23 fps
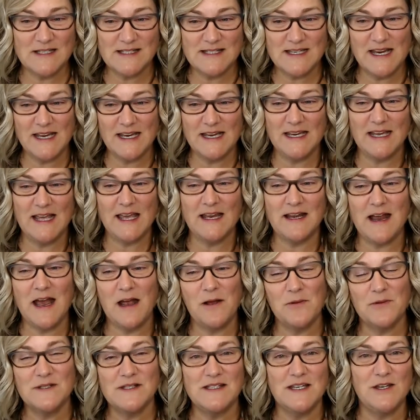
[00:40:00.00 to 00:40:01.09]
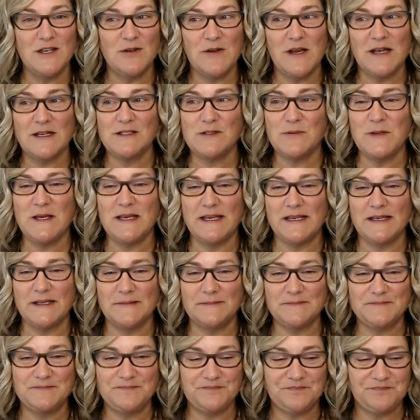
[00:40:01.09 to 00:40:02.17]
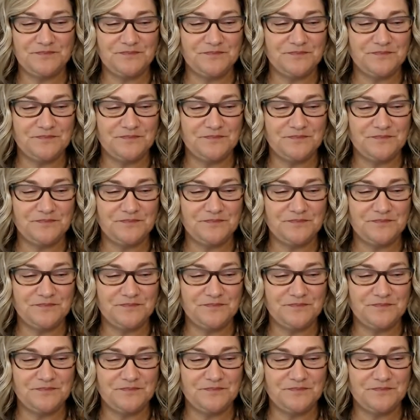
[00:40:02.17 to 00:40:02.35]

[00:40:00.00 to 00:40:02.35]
for listening, and I will see you next week.